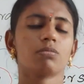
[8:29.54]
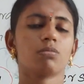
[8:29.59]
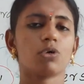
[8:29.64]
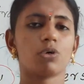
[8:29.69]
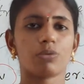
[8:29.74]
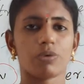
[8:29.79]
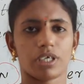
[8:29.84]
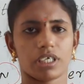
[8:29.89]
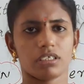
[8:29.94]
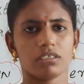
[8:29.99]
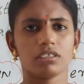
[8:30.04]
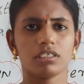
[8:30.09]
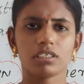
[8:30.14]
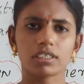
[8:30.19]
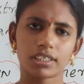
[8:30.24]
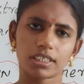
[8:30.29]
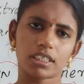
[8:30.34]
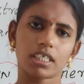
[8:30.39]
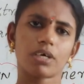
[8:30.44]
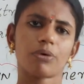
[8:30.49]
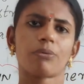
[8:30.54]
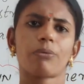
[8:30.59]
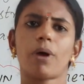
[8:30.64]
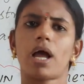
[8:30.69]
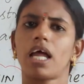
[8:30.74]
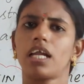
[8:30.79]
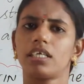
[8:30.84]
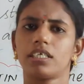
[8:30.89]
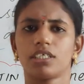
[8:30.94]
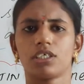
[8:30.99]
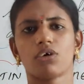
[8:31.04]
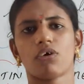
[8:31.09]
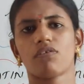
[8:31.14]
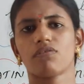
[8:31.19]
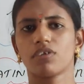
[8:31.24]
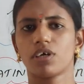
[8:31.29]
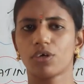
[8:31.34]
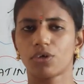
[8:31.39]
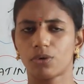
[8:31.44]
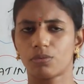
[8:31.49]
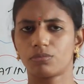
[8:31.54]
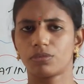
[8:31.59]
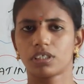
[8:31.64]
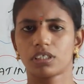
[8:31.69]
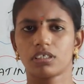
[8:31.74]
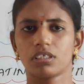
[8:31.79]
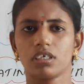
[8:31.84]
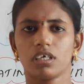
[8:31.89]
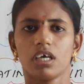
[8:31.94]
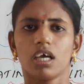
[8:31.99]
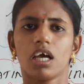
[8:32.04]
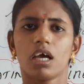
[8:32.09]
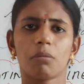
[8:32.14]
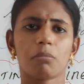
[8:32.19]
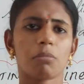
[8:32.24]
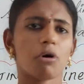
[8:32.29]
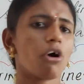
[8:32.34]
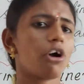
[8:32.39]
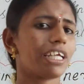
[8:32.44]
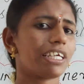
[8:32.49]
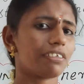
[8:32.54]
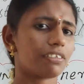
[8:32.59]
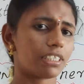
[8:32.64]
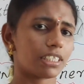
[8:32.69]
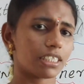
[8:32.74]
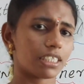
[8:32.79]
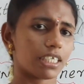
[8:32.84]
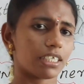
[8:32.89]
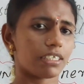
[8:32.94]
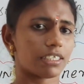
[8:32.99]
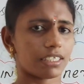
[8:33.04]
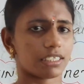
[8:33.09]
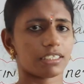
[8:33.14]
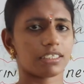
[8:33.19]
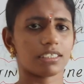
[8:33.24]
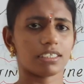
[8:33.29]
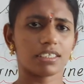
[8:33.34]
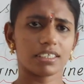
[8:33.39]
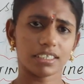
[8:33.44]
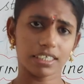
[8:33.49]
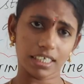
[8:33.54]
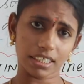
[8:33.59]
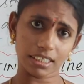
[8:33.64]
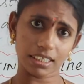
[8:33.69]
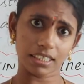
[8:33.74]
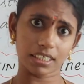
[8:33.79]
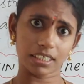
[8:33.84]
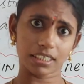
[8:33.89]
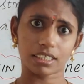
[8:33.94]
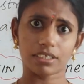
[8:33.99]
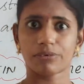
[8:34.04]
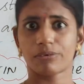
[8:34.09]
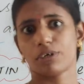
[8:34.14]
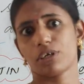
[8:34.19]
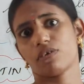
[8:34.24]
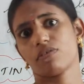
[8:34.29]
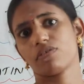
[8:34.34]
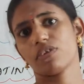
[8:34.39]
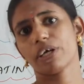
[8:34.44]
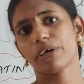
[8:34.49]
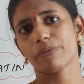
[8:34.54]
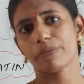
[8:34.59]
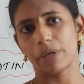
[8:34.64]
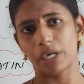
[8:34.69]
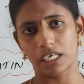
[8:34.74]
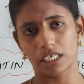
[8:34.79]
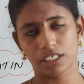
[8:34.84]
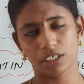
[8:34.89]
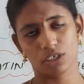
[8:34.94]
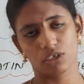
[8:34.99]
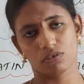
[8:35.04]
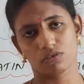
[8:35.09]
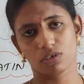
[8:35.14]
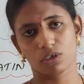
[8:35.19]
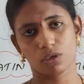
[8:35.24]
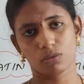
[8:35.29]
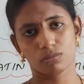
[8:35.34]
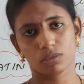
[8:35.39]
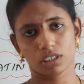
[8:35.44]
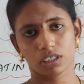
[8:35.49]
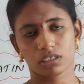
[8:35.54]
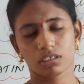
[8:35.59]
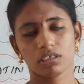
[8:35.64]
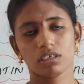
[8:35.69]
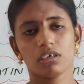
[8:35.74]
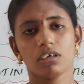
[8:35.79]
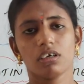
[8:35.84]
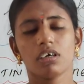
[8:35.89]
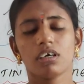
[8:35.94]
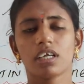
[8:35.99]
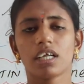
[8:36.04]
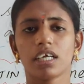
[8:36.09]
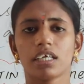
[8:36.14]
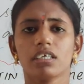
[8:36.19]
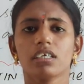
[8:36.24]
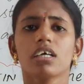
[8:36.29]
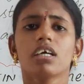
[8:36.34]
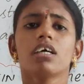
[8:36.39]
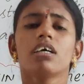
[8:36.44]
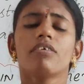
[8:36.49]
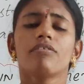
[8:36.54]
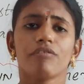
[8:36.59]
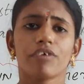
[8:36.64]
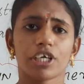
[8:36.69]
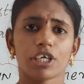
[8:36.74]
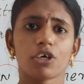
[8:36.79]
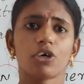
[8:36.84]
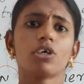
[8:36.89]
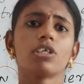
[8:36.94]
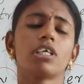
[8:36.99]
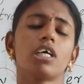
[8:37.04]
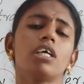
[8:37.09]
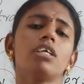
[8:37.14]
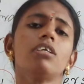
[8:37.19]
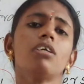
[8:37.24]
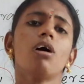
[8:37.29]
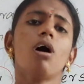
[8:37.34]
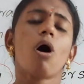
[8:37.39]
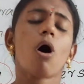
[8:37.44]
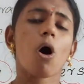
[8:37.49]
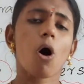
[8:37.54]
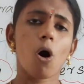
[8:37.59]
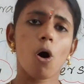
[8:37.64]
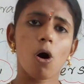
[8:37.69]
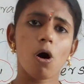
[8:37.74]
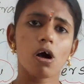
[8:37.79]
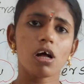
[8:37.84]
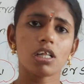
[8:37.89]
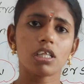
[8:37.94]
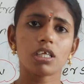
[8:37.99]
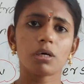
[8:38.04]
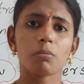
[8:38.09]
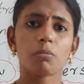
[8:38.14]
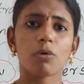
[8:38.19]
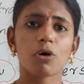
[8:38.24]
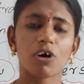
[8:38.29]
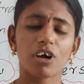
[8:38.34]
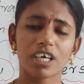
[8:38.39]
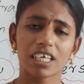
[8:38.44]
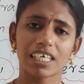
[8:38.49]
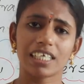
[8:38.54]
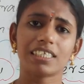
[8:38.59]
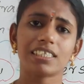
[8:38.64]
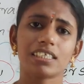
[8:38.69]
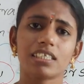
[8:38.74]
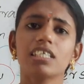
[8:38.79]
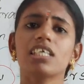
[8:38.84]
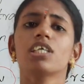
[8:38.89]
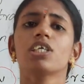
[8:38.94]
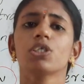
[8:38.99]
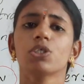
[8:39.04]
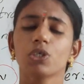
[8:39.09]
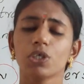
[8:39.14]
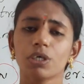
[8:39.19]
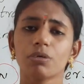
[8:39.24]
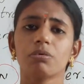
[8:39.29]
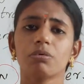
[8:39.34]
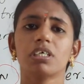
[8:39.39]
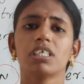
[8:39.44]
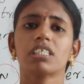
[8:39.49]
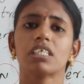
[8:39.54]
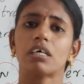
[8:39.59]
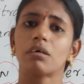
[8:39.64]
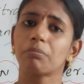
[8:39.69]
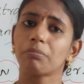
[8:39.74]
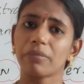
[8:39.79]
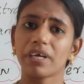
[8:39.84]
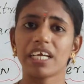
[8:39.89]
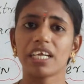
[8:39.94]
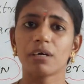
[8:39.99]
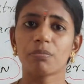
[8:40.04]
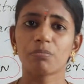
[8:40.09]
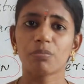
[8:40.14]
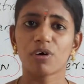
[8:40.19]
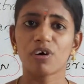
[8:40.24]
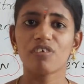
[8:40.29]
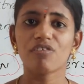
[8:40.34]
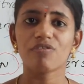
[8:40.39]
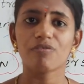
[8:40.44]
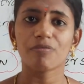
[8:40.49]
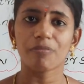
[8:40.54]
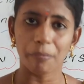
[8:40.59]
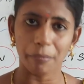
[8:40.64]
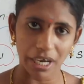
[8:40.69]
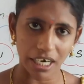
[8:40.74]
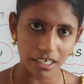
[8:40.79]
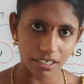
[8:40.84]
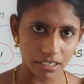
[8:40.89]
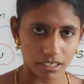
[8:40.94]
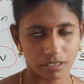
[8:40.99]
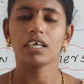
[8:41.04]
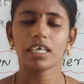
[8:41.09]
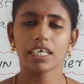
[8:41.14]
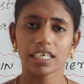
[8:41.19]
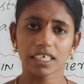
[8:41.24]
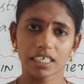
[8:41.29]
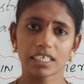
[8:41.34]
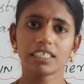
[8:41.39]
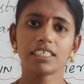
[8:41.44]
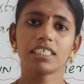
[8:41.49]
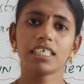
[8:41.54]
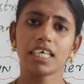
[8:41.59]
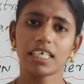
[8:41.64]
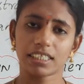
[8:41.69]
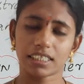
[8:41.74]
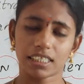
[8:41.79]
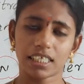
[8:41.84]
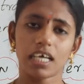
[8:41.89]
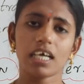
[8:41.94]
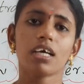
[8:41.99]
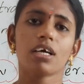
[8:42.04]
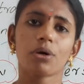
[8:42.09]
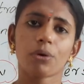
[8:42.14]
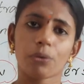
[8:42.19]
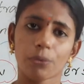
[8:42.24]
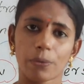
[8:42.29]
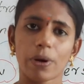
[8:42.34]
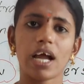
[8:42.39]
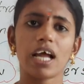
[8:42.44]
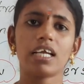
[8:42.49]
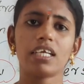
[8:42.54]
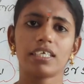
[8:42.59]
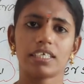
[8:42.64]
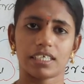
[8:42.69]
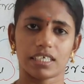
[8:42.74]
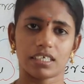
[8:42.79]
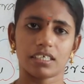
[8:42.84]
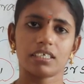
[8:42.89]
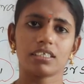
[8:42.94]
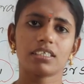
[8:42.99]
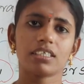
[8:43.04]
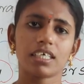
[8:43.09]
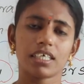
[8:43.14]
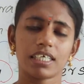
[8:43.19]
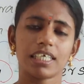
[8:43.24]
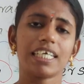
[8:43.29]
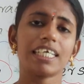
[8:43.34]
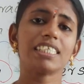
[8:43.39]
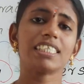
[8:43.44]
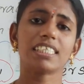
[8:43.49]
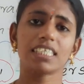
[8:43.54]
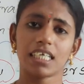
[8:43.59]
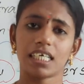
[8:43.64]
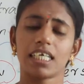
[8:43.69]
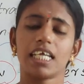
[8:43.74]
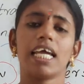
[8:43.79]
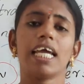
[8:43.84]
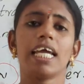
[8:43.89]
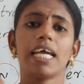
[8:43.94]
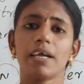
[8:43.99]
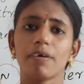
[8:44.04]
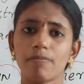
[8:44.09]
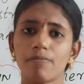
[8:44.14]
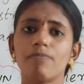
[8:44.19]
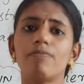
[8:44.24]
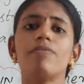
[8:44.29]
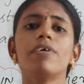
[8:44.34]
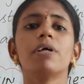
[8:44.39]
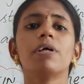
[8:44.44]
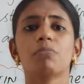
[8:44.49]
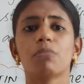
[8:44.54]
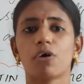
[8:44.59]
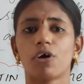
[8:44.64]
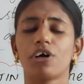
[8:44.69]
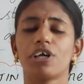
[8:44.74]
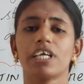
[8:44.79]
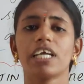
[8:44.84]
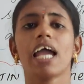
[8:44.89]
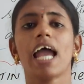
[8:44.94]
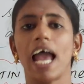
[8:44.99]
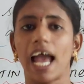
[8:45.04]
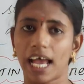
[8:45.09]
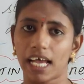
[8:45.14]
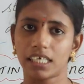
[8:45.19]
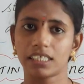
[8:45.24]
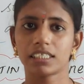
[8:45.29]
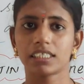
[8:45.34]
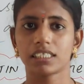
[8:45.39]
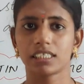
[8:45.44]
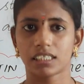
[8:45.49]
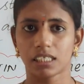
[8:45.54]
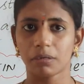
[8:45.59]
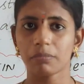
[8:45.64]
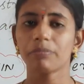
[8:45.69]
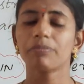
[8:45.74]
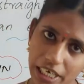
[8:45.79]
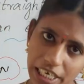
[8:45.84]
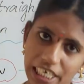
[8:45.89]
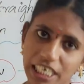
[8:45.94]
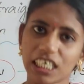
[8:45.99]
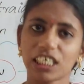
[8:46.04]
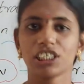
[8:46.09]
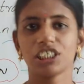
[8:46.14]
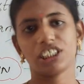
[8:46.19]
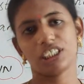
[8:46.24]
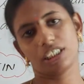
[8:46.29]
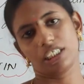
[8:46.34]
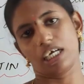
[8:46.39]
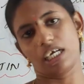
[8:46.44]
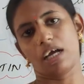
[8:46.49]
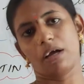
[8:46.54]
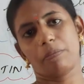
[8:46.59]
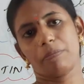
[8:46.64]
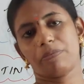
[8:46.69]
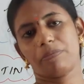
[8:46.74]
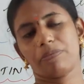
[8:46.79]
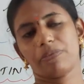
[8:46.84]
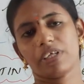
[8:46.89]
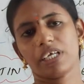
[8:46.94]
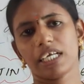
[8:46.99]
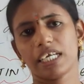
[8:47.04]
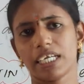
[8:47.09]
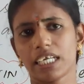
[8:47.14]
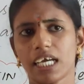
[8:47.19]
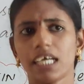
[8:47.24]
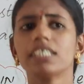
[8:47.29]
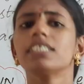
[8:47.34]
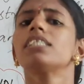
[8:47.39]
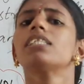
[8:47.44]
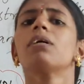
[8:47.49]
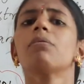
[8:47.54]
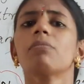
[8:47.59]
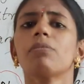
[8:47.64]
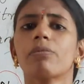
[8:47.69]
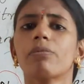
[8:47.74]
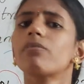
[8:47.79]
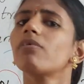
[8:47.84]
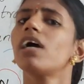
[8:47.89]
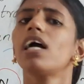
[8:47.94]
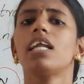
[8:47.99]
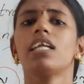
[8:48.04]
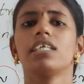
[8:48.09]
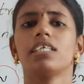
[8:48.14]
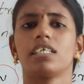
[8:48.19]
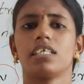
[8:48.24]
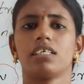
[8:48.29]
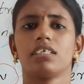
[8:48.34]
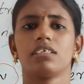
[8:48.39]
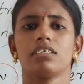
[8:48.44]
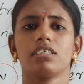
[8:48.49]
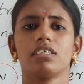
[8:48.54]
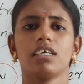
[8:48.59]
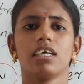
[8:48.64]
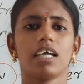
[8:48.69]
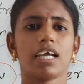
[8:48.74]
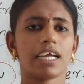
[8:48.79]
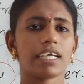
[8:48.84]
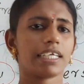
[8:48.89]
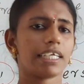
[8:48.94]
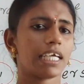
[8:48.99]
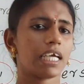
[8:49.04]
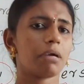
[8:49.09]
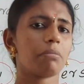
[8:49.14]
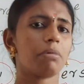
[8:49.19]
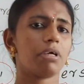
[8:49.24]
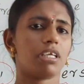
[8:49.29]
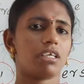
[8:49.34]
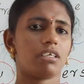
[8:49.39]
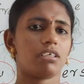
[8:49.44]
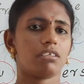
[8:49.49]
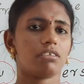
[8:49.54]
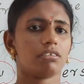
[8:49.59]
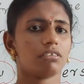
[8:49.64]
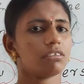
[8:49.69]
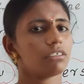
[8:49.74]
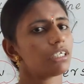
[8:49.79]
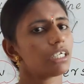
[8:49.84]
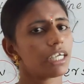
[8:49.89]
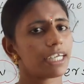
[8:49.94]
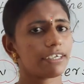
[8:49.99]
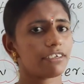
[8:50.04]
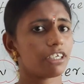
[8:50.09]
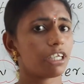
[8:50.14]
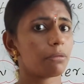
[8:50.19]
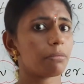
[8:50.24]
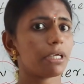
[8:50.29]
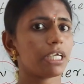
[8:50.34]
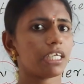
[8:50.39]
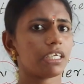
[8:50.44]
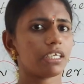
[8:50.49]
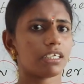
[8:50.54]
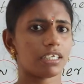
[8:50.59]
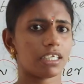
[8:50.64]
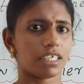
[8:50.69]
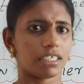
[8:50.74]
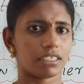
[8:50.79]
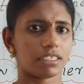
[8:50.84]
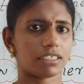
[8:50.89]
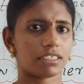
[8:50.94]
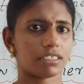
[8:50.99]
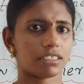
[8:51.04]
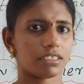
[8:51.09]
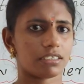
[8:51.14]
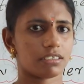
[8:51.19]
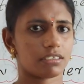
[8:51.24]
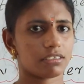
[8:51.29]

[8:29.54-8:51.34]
moving, it's a quality of that object. A body which is at rest, yes, it is the one of the quality of the object, right? We know that all the bodies in the universe are made up of matter. Inertia is the quality. The each and every body has some inertia. It has some quality. A table, it will be in rest.